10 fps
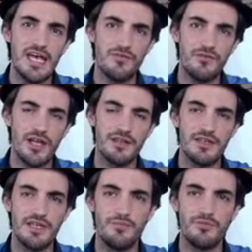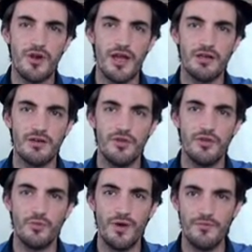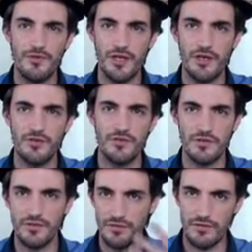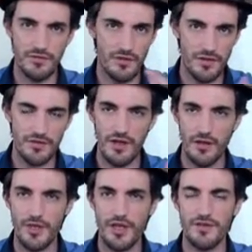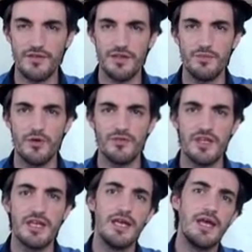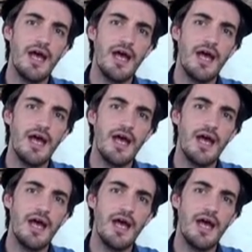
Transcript: And if you'd like to keep track of all the web videos and the things that I'll be constantly posting